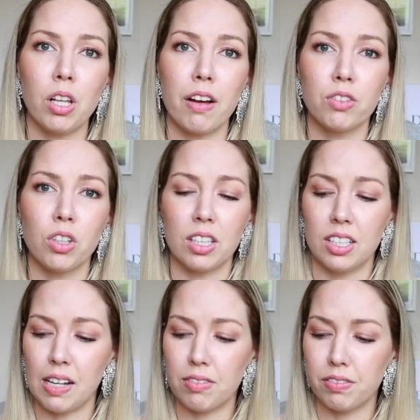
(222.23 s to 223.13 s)
I've got the
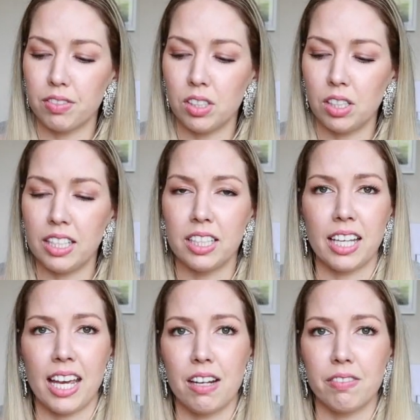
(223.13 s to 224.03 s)
Neverfull in the
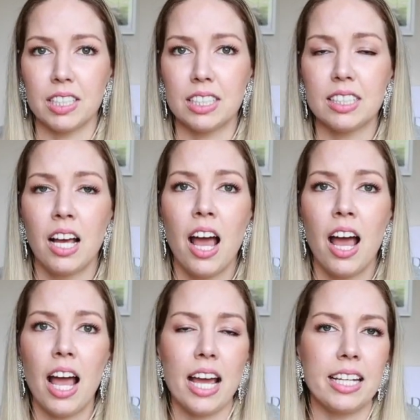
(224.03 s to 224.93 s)
canvas
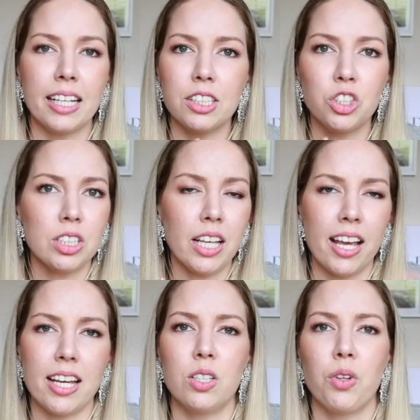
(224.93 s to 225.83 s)
and it can just
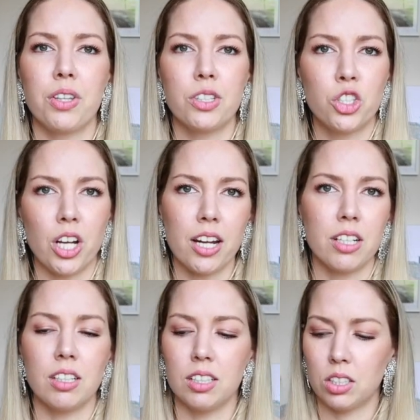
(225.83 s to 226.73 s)
handle the
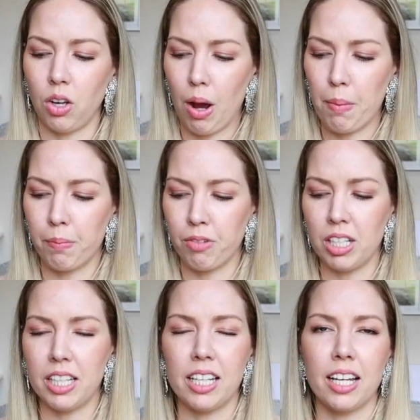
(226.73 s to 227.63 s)
jandal. So I'm
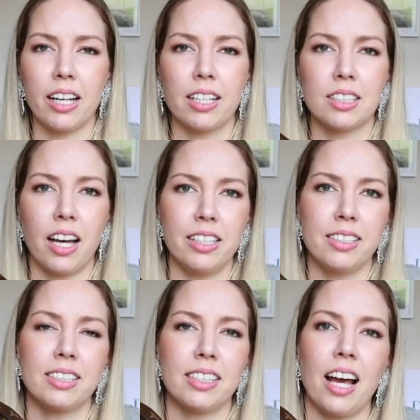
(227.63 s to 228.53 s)
really excited
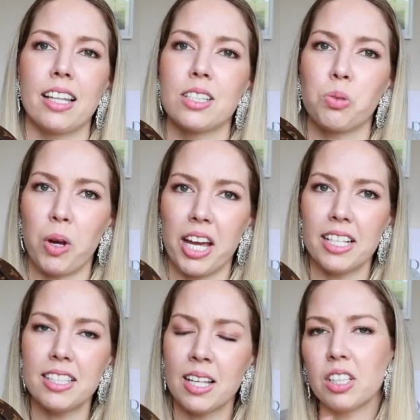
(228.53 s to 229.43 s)
to see how this wears.